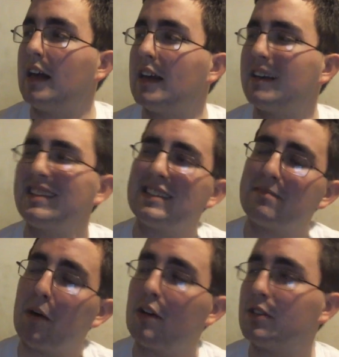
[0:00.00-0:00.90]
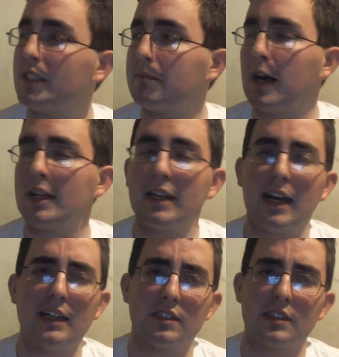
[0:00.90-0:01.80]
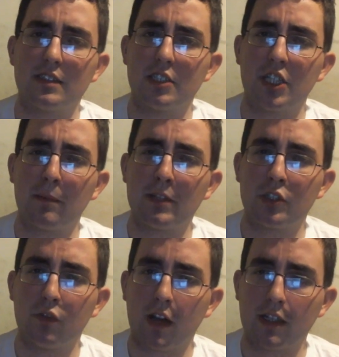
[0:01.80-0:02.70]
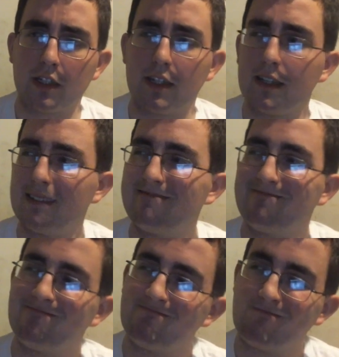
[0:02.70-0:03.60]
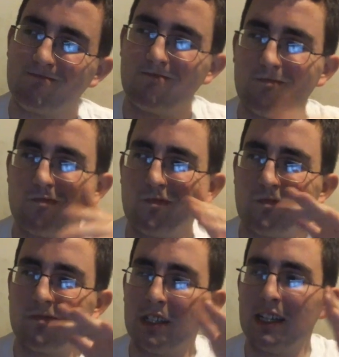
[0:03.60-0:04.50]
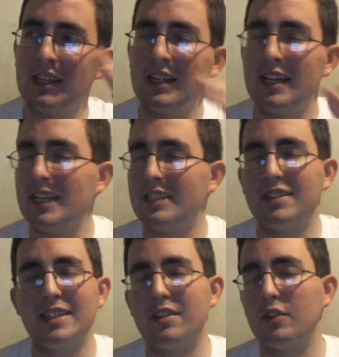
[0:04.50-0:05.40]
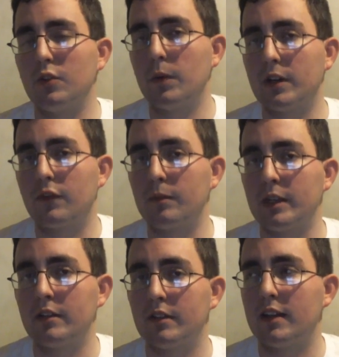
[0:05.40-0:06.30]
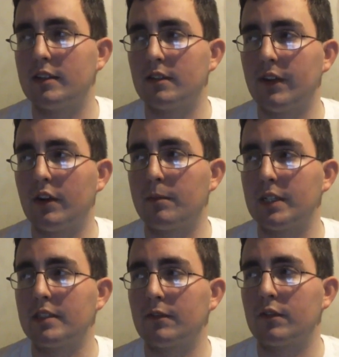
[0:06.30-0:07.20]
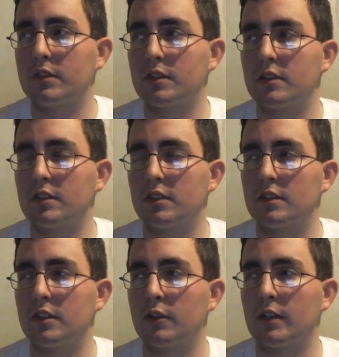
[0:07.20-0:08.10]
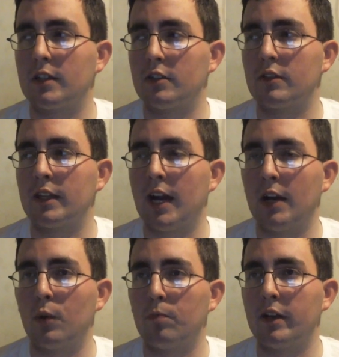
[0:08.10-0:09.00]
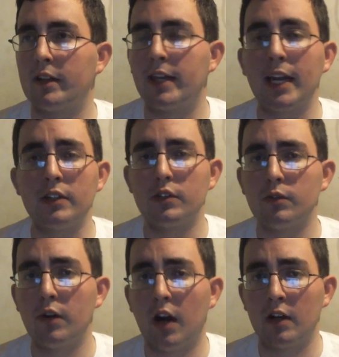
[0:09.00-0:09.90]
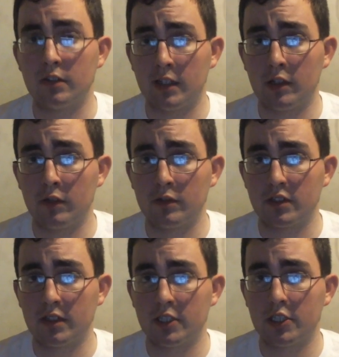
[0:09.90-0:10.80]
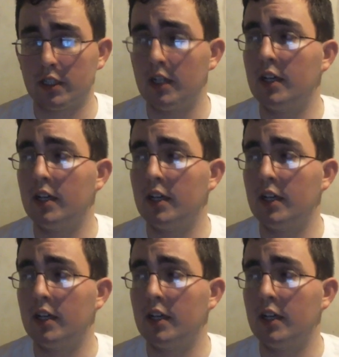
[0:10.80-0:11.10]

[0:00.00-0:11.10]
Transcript: Uh, Paul Giamatti as Chairman Drek. Hmm, it's it's a little weird for me. It's a very big difference considering you know the guy who played Gantu on Lilo and Stitch